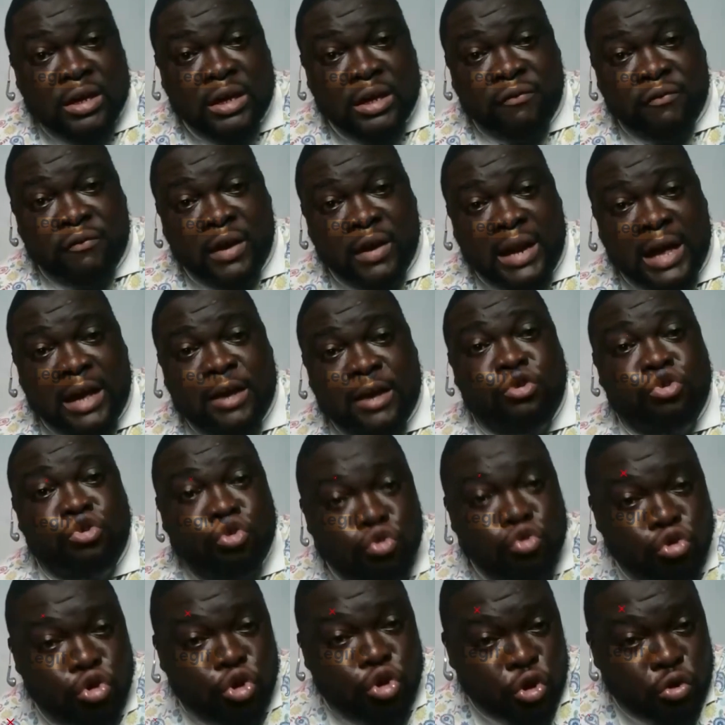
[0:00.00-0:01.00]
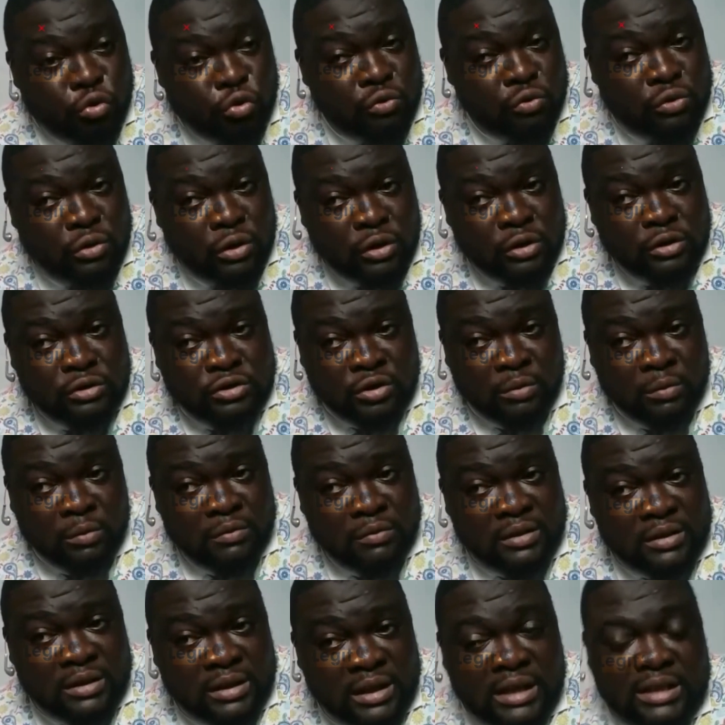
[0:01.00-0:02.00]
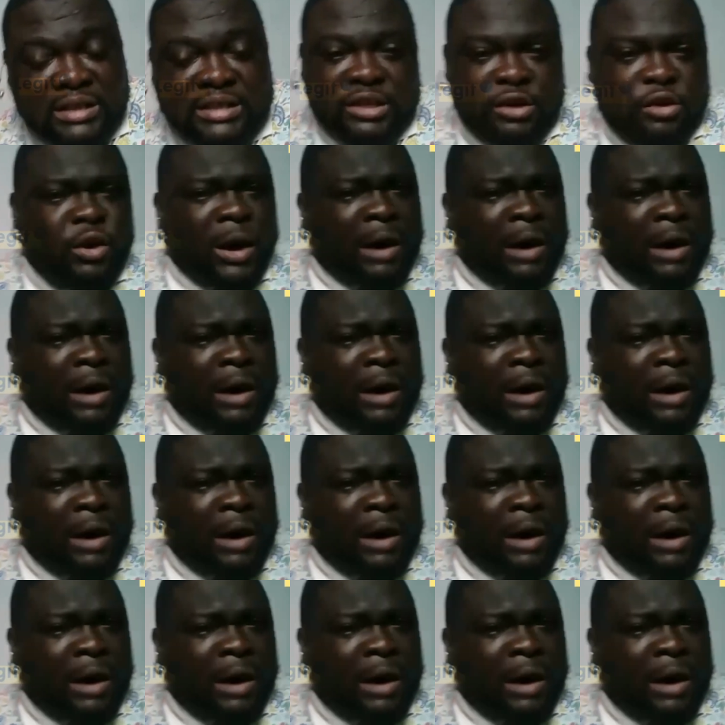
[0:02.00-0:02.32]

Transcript: they felt like you knew some of the things.